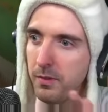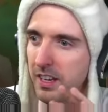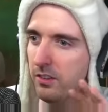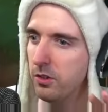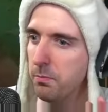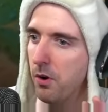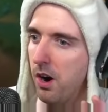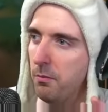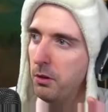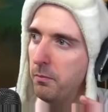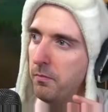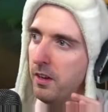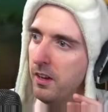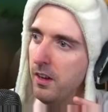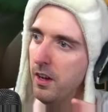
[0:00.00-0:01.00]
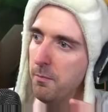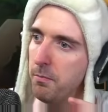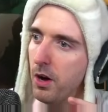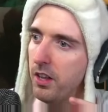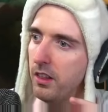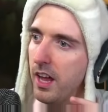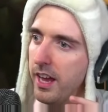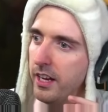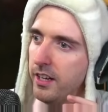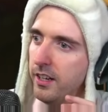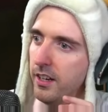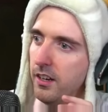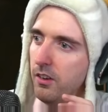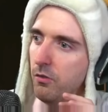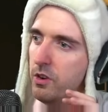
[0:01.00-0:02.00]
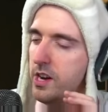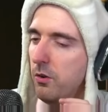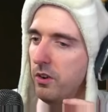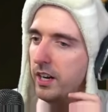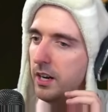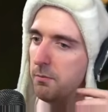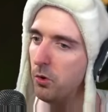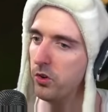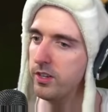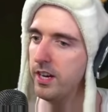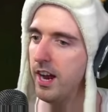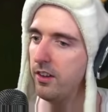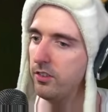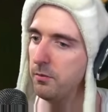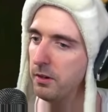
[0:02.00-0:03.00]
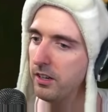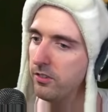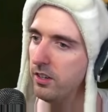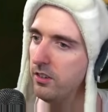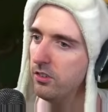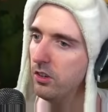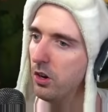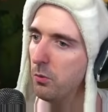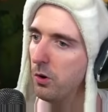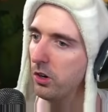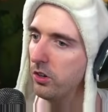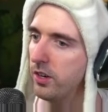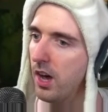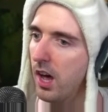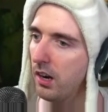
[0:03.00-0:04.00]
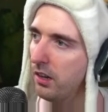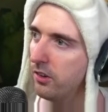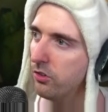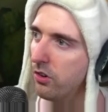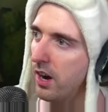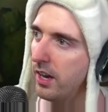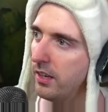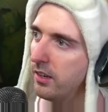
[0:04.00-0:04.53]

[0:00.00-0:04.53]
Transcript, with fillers: He is a problem, but, like, we don't want to get more tenacity because it isn't going to work on Nautilus, right?